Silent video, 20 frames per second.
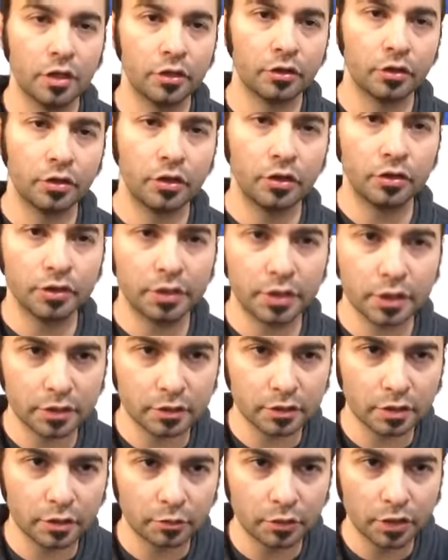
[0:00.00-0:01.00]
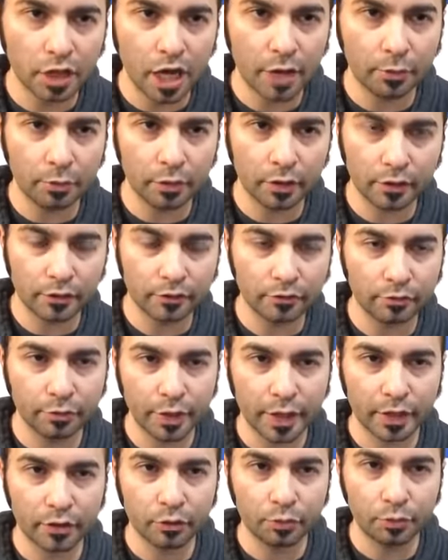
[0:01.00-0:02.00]
They're using some type of
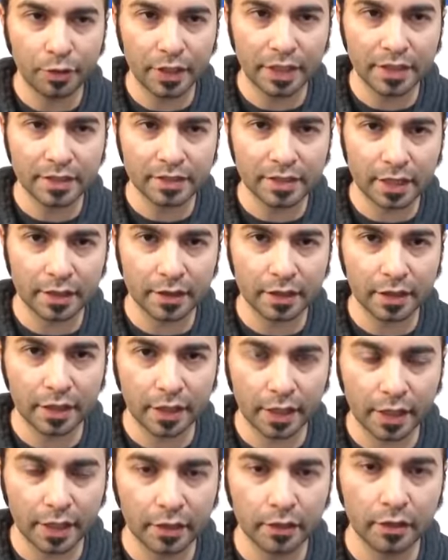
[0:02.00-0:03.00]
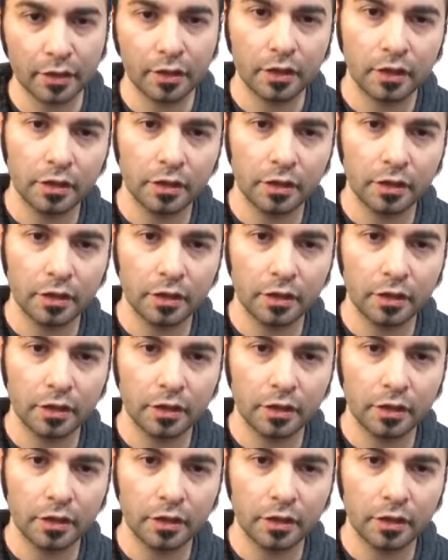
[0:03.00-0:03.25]
metal piece at the end.